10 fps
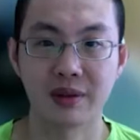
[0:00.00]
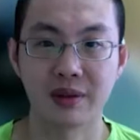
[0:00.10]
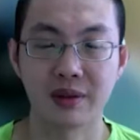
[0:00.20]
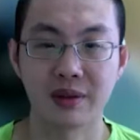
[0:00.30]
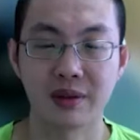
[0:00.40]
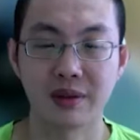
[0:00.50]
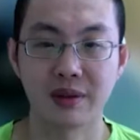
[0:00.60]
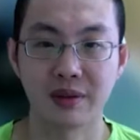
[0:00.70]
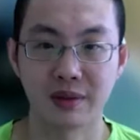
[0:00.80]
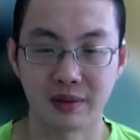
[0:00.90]

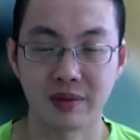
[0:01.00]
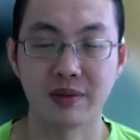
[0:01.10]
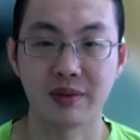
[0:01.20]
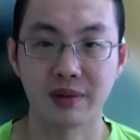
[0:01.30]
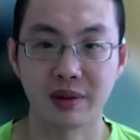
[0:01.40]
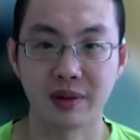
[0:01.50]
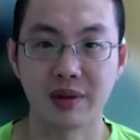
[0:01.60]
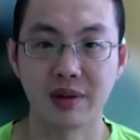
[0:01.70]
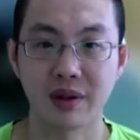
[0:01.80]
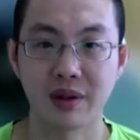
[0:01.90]

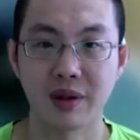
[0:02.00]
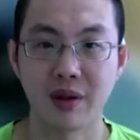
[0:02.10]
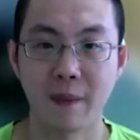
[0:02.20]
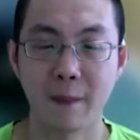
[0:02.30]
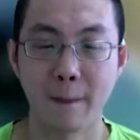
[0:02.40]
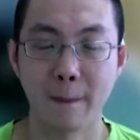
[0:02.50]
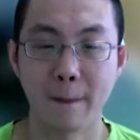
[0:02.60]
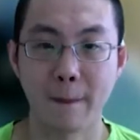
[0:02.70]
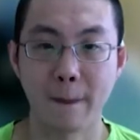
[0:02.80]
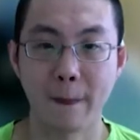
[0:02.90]

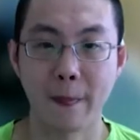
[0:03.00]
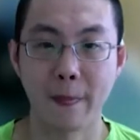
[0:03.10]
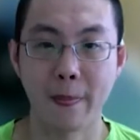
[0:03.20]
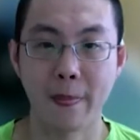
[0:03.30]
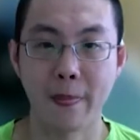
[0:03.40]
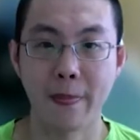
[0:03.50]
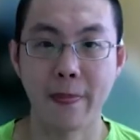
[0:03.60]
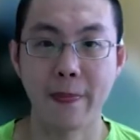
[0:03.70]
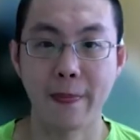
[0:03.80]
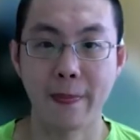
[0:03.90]

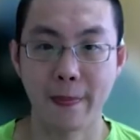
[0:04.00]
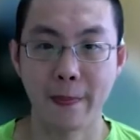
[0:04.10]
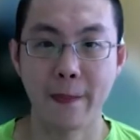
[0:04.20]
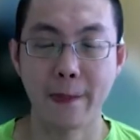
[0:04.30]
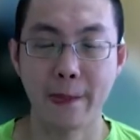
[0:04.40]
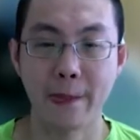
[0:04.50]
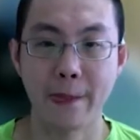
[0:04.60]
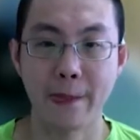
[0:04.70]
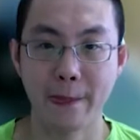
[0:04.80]
This person isn't speaking.